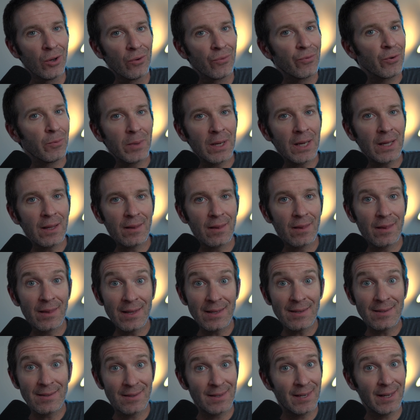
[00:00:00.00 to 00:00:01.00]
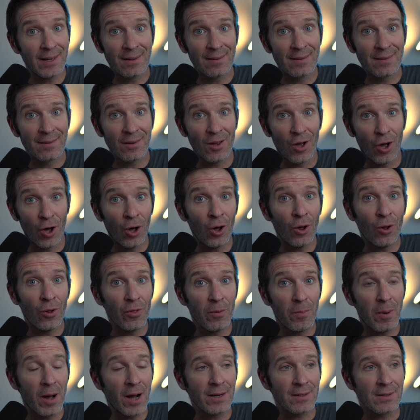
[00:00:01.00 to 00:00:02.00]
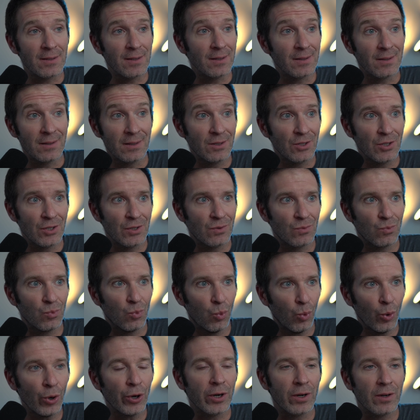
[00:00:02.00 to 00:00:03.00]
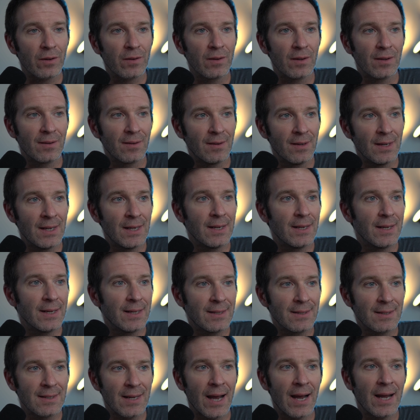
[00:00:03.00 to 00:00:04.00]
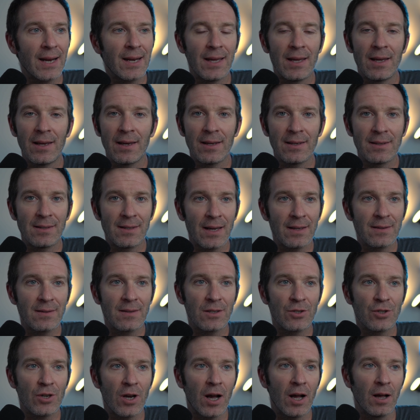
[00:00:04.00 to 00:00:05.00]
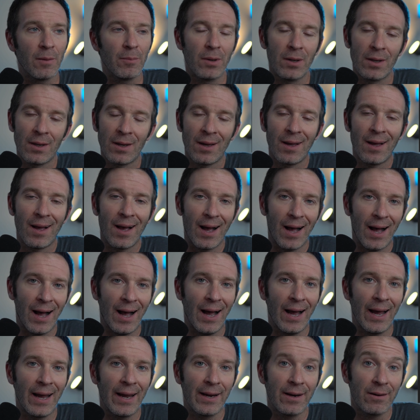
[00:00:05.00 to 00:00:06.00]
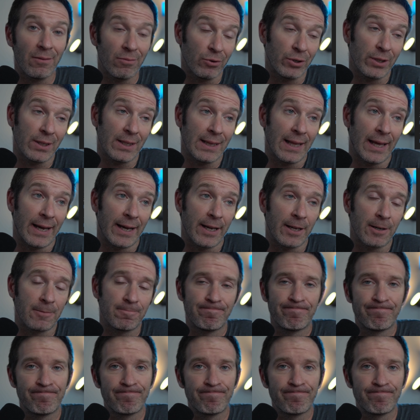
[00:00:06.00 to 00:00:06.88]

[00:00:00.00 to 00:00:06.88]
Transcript: For me, this ticks all the boxes. It just works. It's neat. It's tidy. It does the job. I really like it.